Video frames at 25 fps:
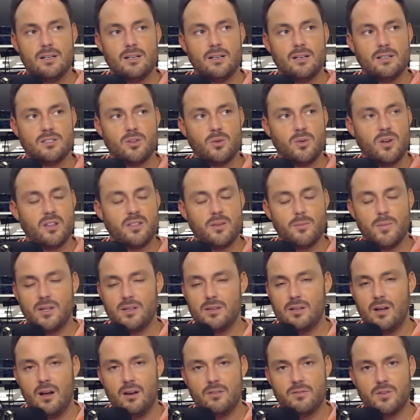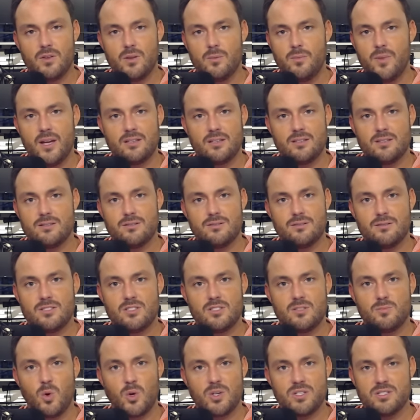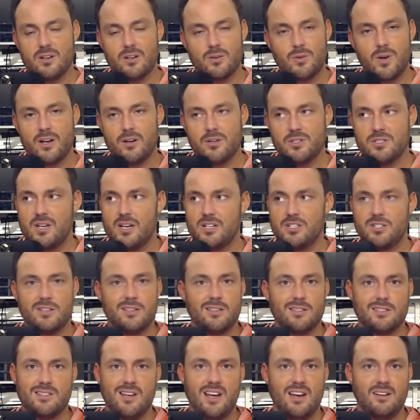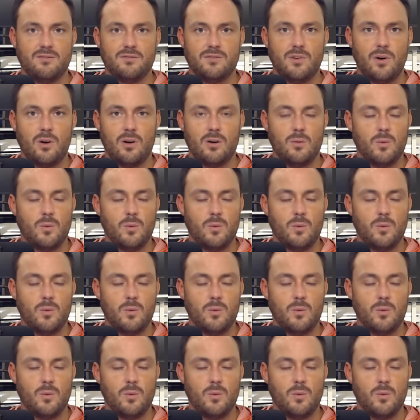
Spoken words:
So nothing but love for the best sports talk radio station in the state, far and